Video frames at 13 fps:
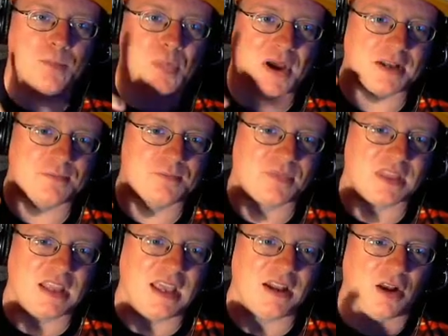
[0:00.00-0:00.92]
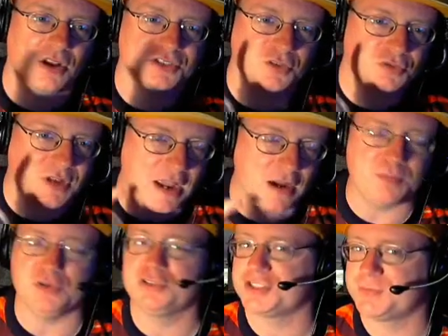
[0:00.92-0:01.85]
but it also now
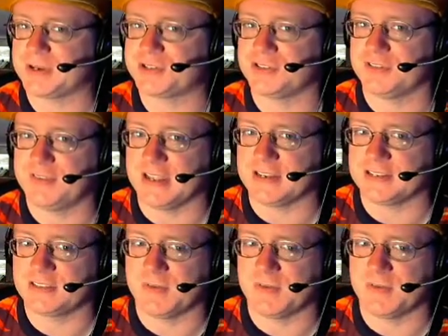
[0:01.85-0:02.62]
boosts your special defense.